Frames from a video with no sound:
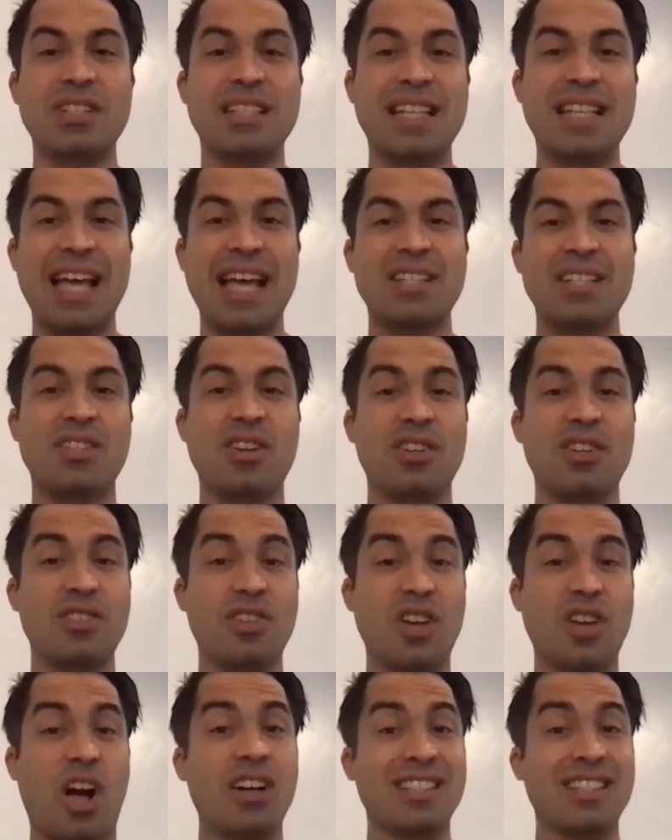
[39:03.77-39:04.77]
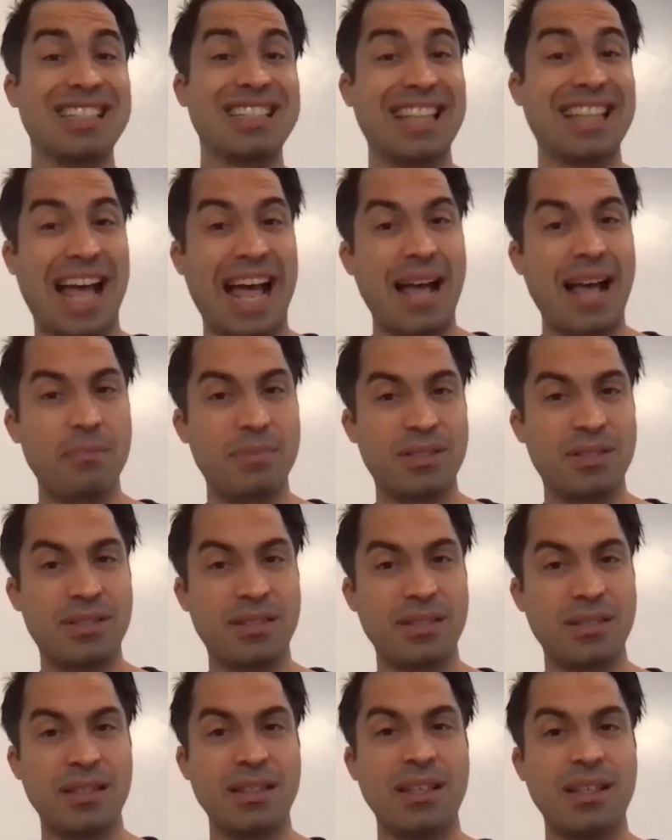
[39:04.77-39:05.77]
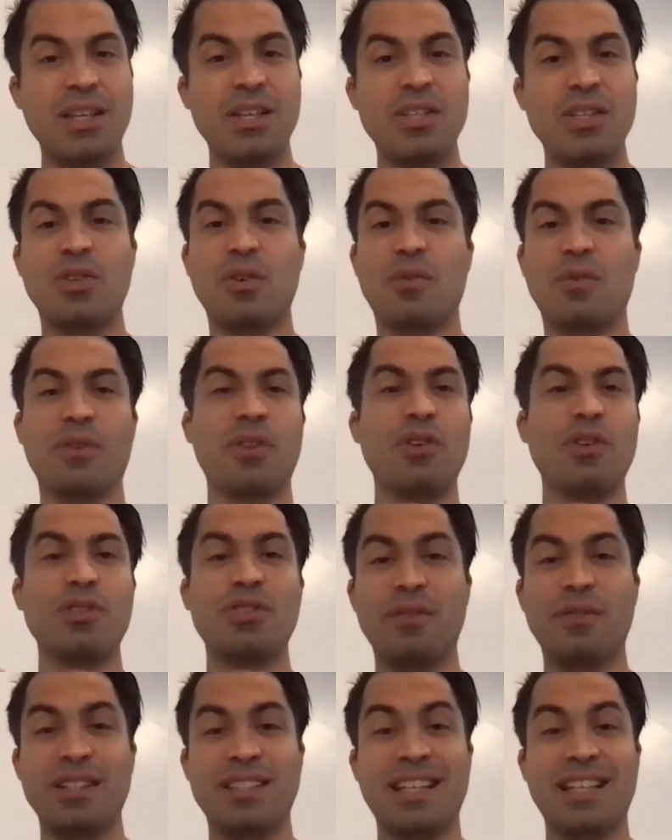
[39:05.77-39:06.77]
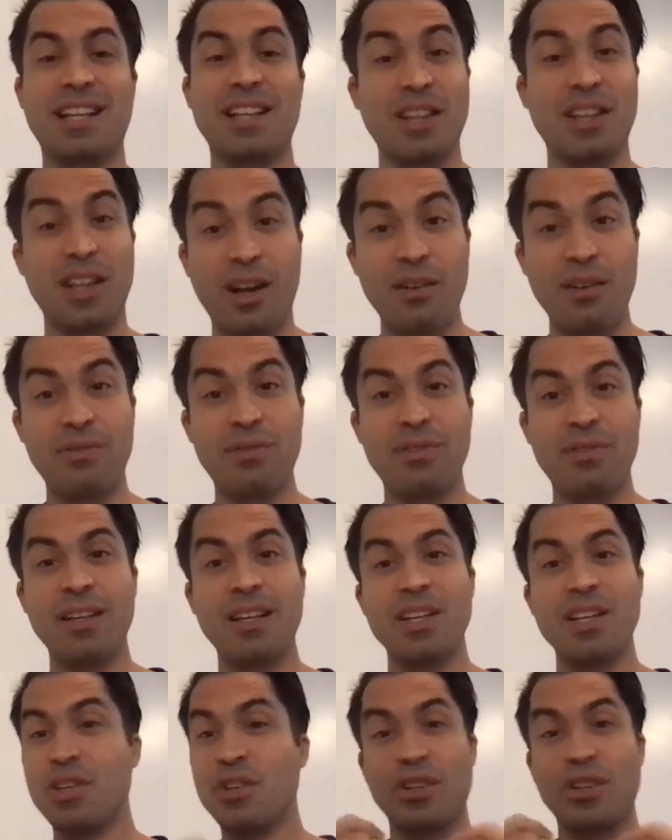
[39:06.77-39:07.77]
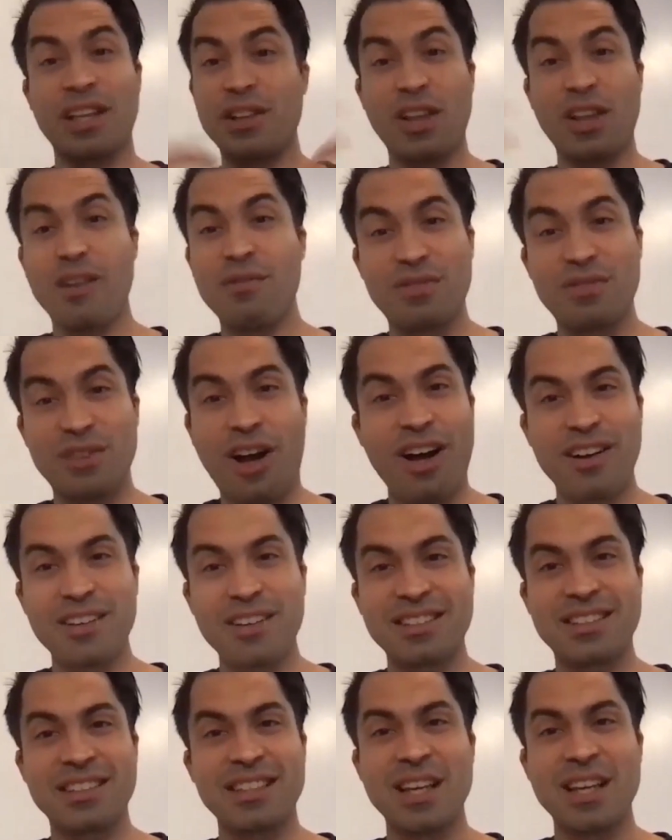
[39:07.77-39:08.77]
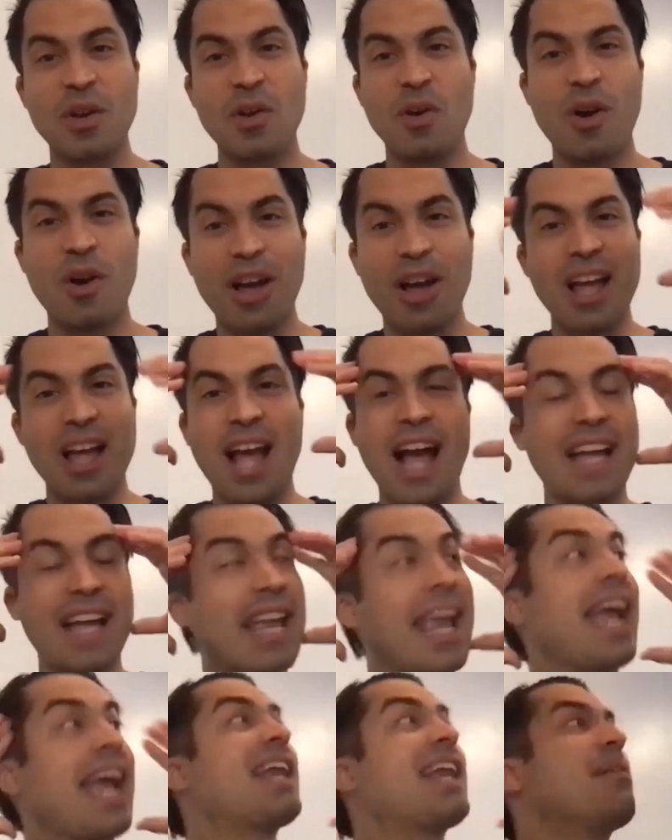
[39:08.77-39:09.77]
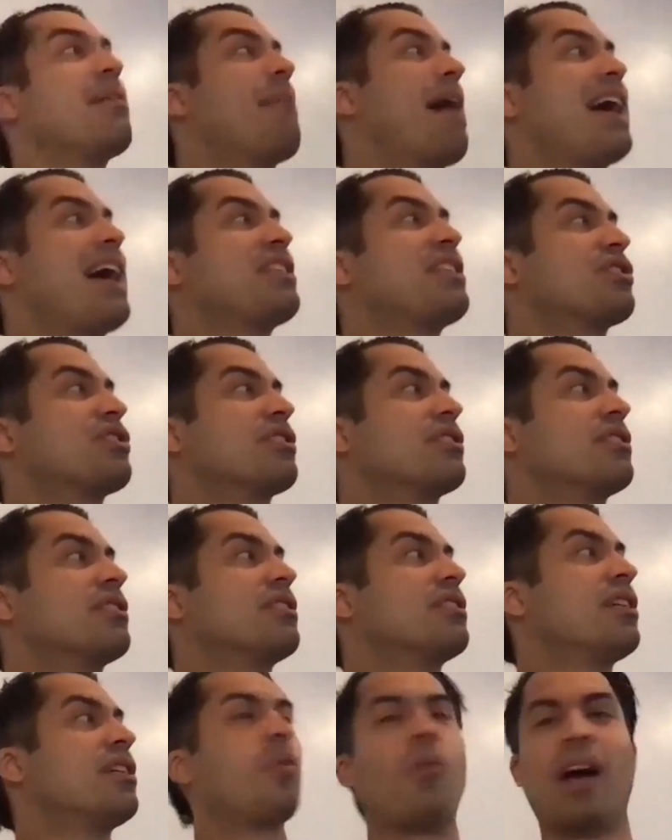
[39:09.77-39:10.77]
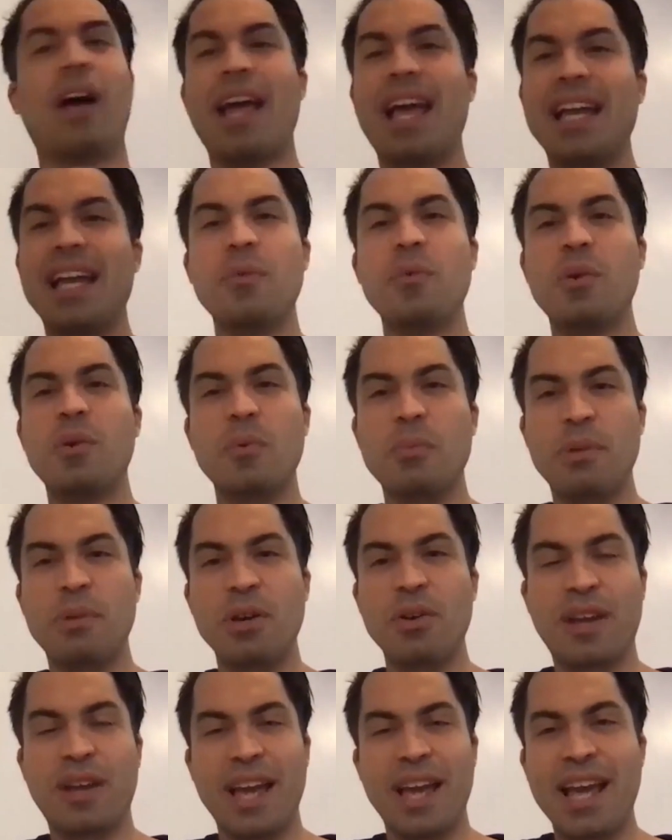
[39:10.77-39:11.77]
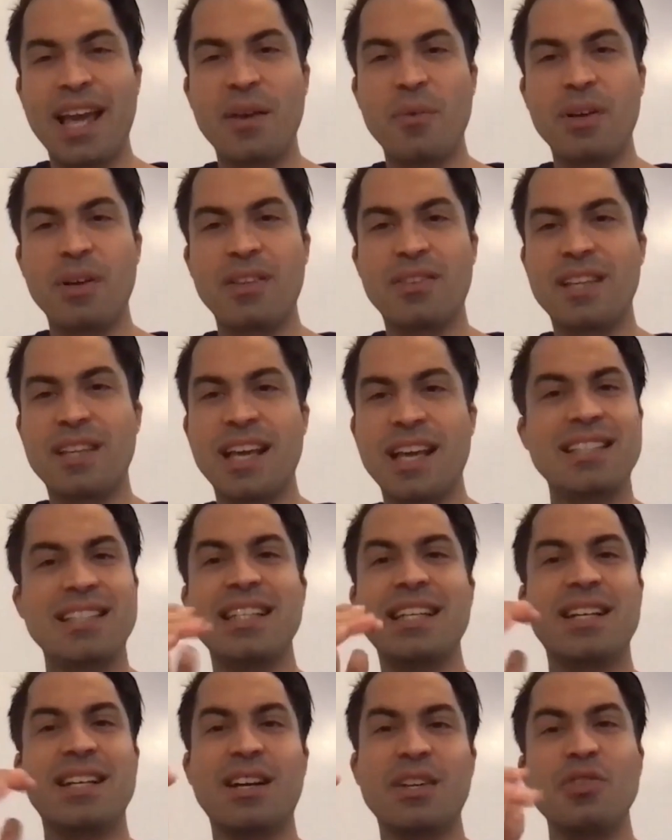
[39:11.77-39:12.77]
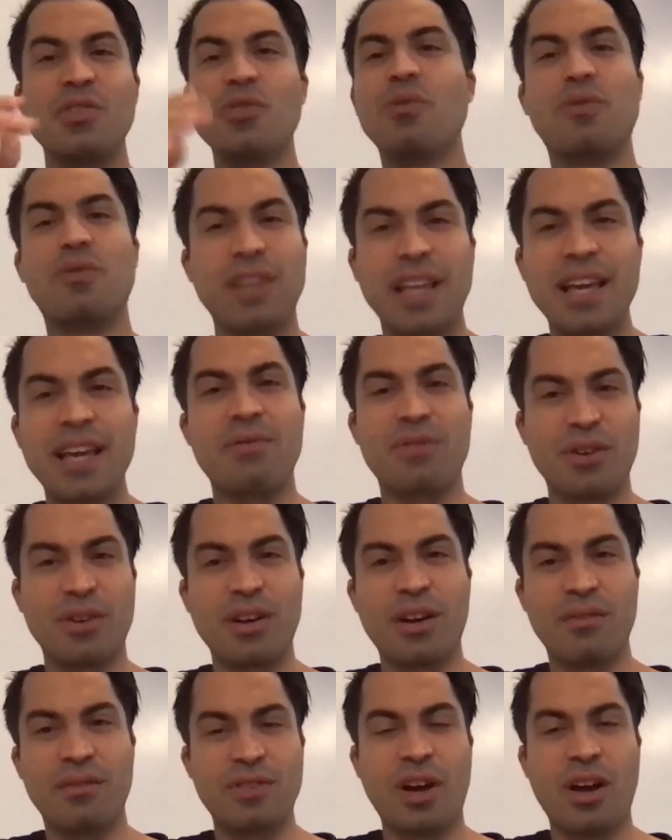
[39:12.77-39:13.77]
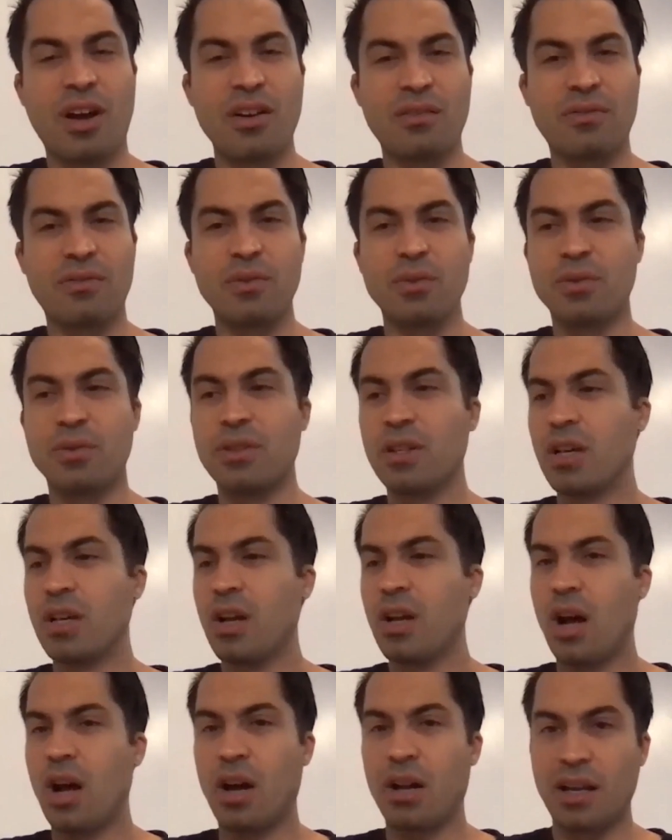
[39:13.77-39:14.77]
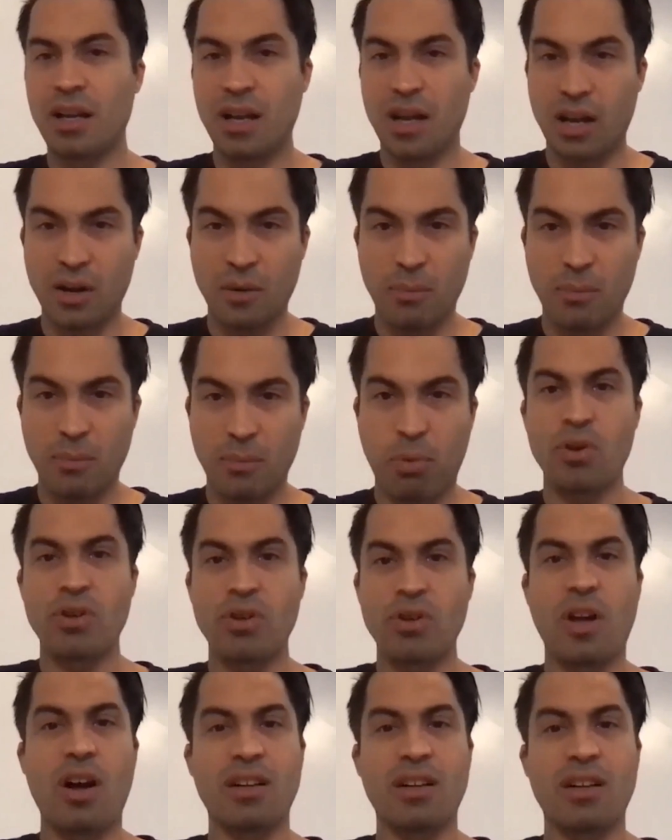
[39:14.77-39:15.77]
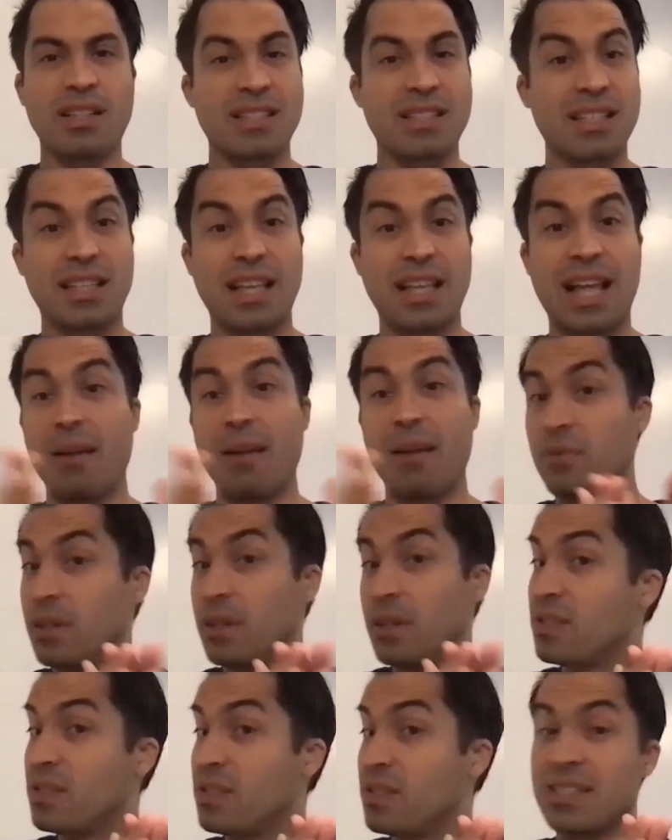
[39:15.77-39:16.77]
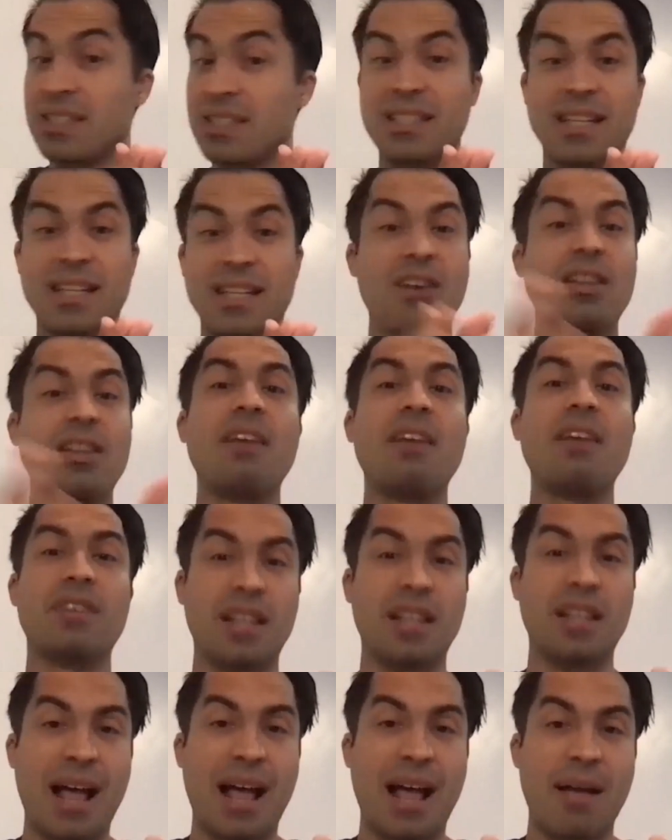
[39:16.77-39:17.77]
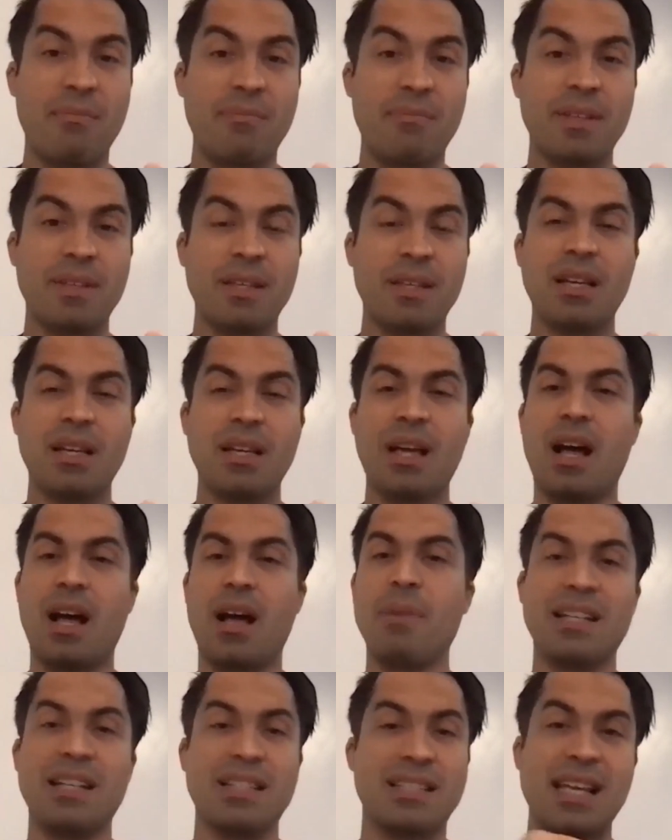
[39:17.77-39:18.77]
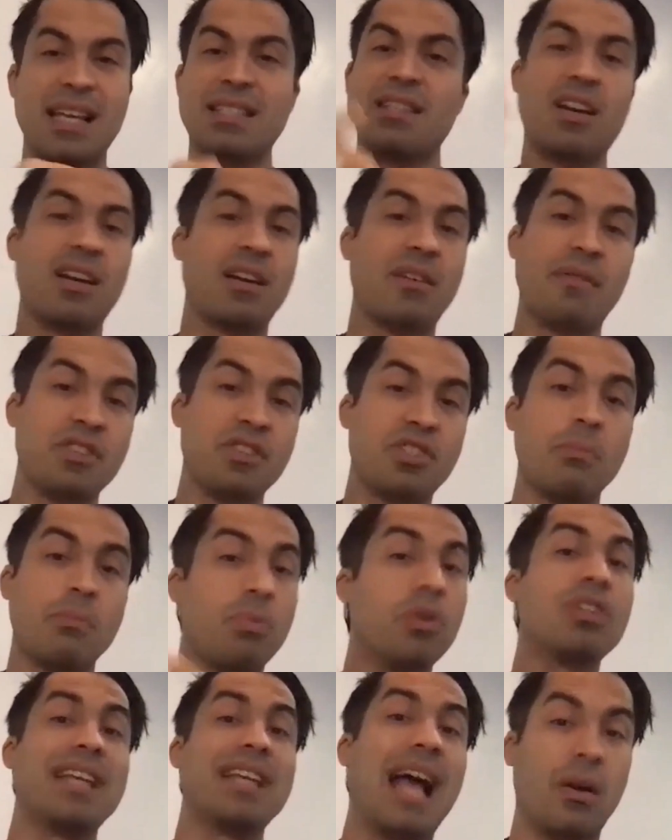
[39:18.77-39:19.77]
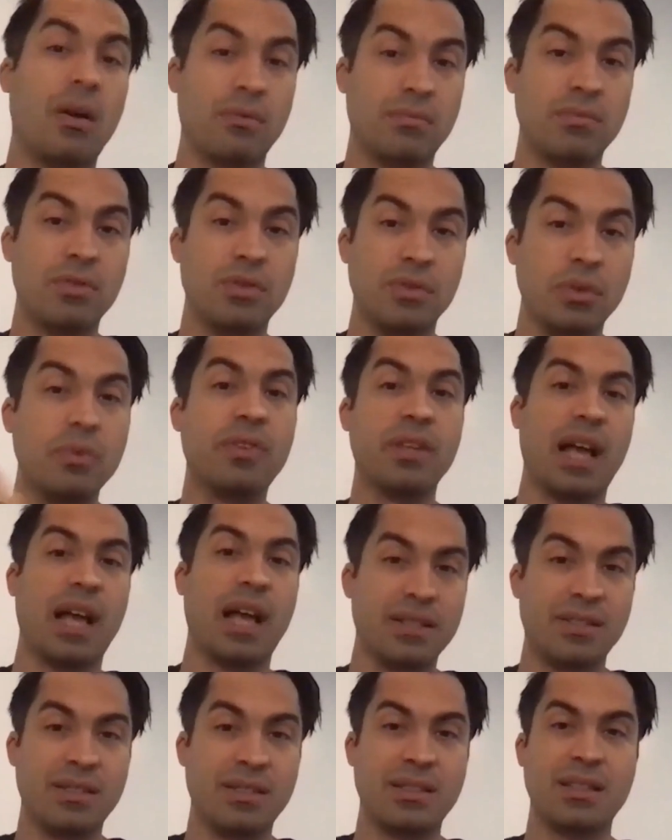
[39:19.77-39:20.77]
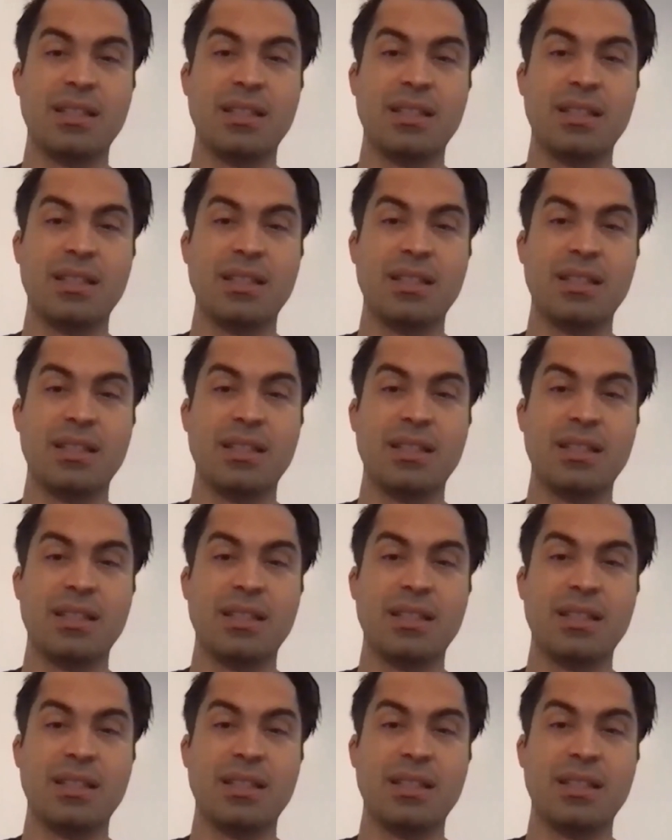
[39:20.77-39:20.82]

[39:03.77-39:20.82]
test on dogs in labs. So for those of us that love dogs, I can't imagine why anyone would be okay with testing a new flavor of dog food on a poor dog that's in a lab, lives its entire life in the lab, and is tested on, eventually put down, euthanized.